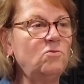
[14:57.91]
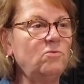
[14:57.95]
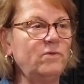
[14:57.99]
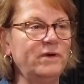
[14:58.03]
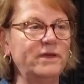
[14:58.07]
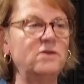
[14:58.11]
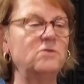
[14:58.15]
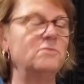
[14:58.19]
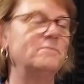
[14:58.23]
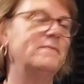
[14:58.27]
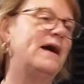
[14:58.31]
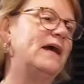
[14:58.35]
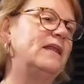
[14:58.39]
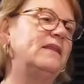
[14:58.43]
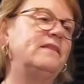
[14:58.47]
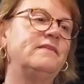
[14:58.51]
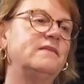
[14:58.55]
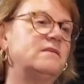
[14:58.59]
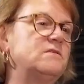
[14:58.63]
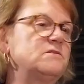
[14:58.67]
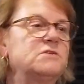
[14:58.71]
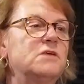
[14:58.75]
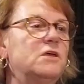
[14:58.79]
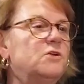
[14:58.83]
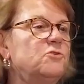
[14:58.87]
We don't mind that
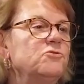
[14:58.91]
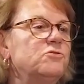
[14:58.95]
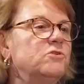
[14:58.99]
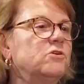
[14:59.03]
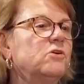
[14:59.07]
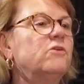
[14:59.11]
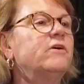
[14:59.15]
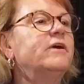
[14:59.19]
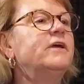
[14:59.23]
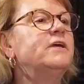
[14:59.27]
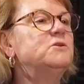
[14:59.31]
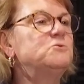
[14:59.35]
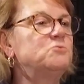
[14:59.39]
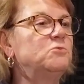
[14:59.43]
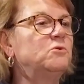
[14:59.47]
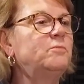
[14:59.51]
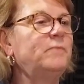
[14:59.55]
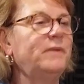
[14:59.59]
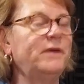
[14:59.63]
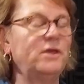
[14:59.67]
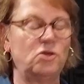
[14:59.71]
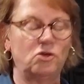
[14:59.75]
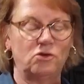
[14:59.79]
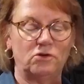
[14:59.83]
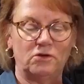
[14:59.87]
it's 100 degrees. We'll
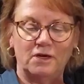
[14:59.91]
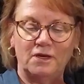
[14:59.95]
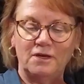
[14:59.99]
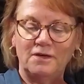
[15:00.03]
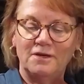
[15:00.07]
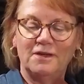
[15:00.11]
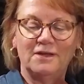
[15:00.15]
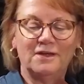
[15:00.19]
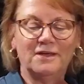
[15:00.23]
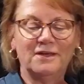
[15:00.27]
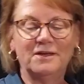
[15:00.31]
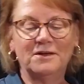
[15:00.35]
be good.